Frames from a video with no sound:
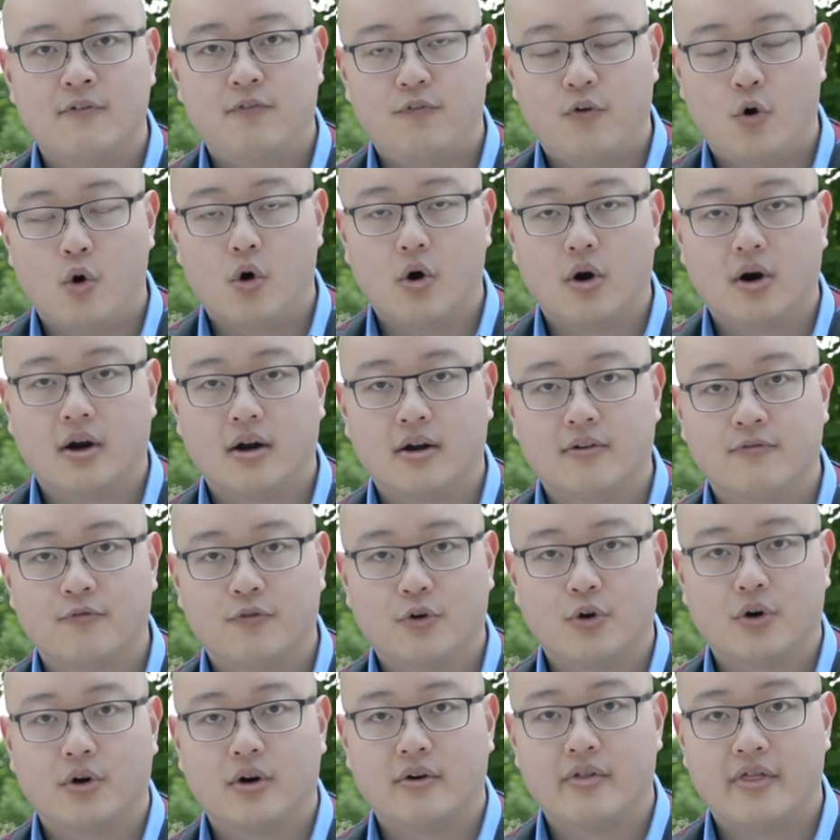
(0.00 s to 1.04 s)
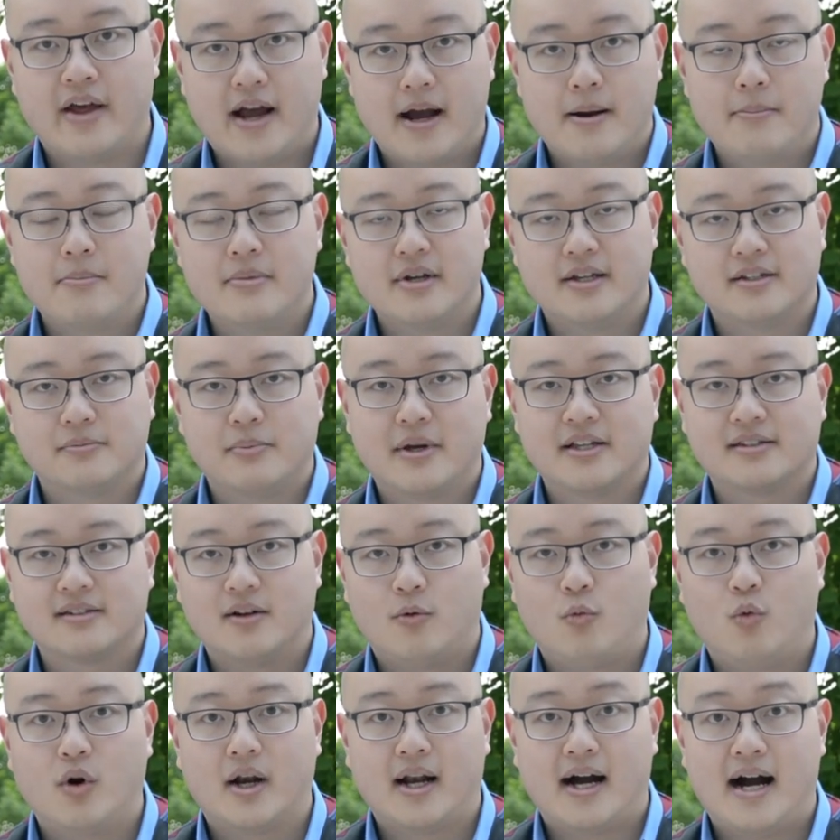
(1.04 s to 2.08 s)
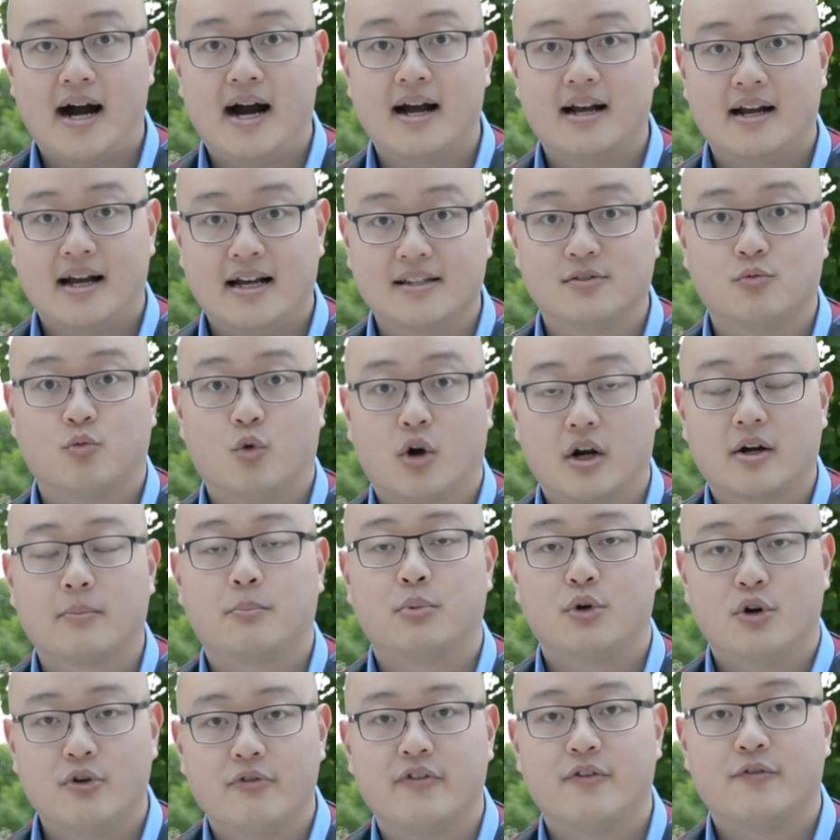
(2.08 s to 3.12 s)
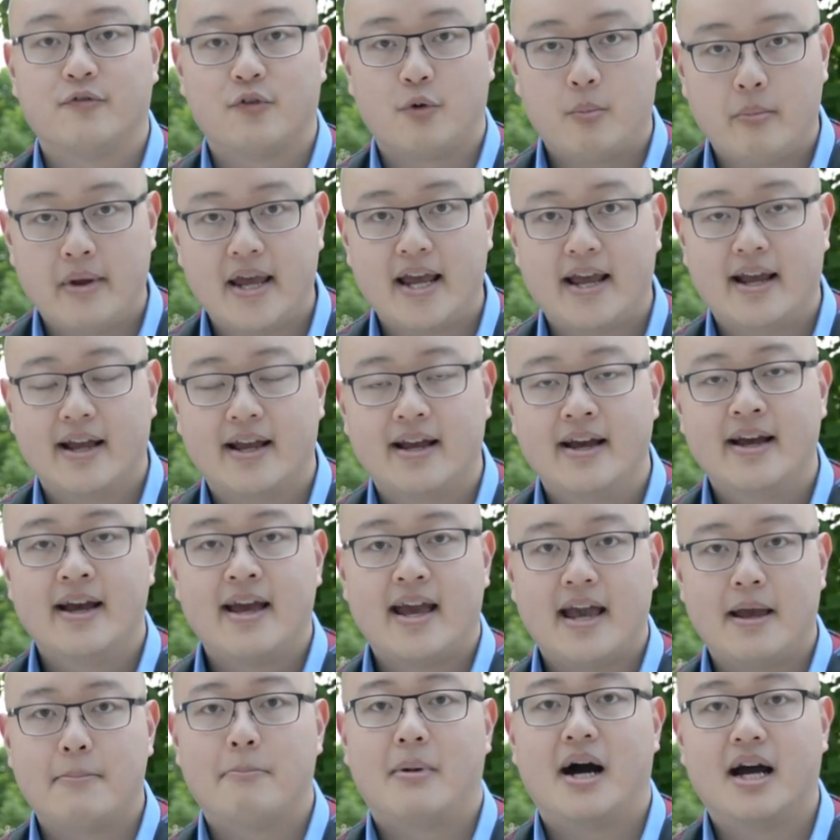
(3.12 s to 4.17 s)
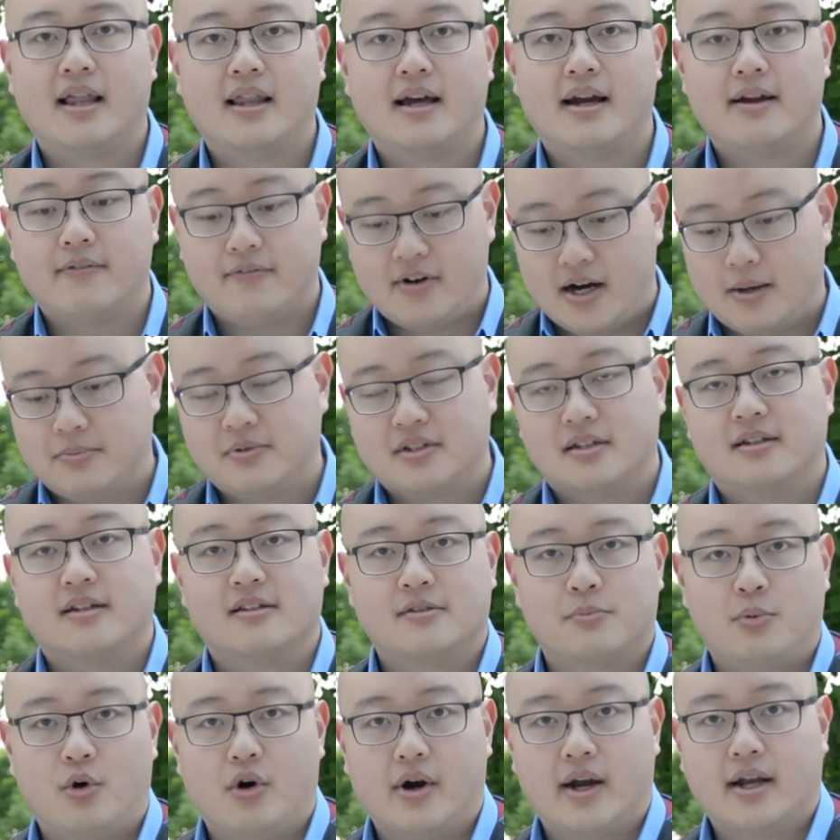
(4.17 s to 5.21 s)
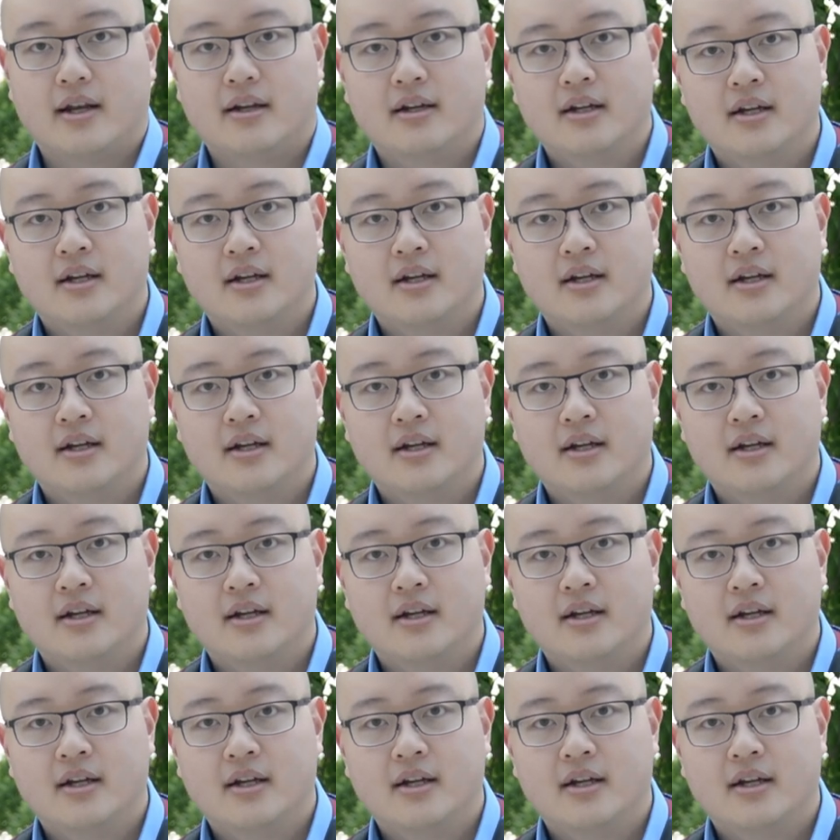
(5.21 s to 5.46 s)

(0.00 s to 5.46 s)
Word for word: for them is based on what has worked, proven for me in my life up to this point.